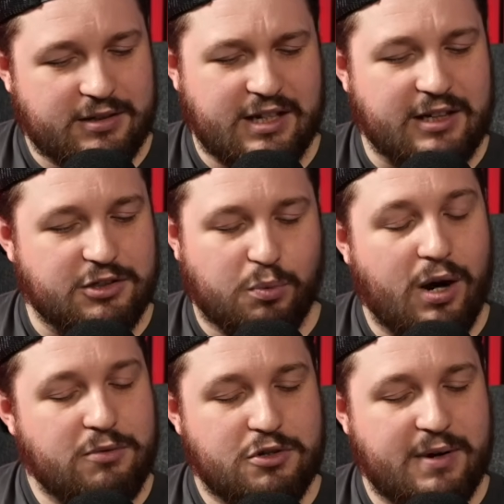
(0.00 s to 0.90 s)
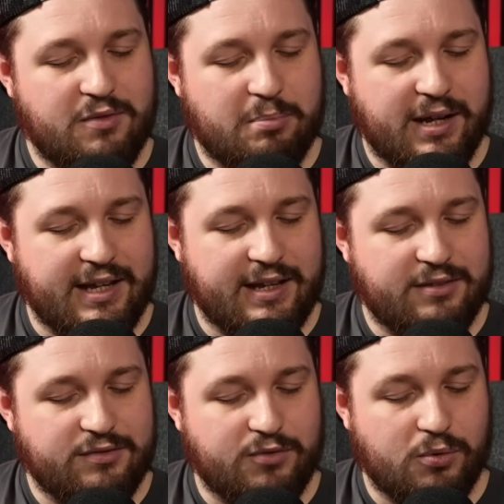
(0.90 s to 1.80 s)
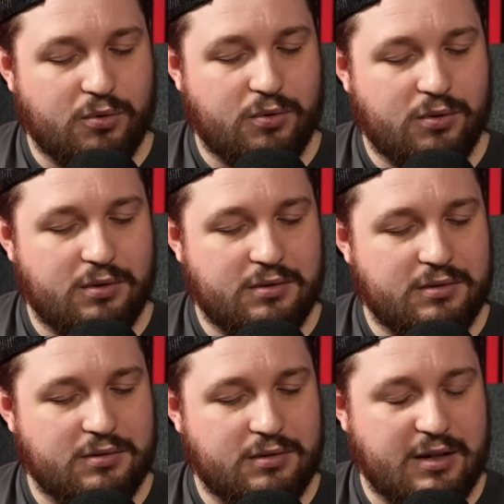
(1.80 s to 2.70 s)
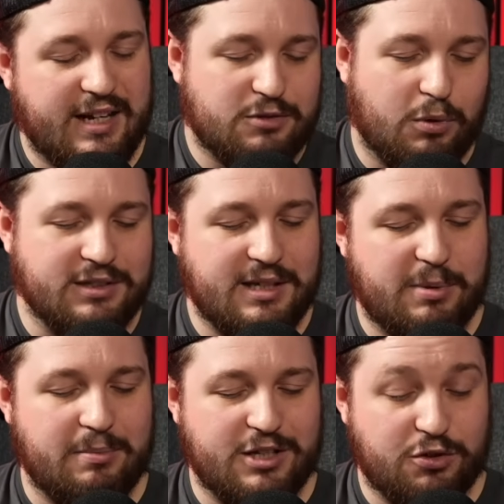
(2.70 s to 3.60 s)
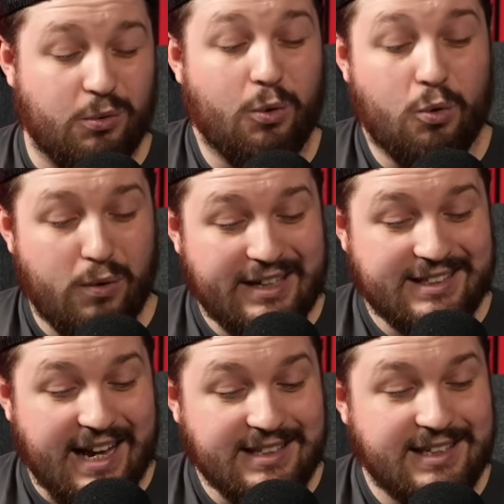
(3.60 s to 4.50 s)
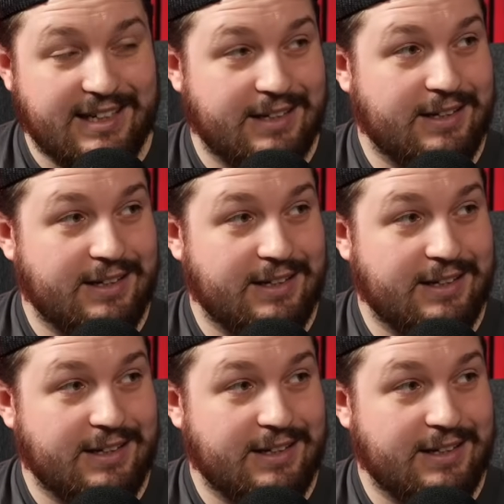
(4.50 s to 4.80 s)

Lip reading: Yeah, because why would you ever play it for... I guess 1 CP means you always get it.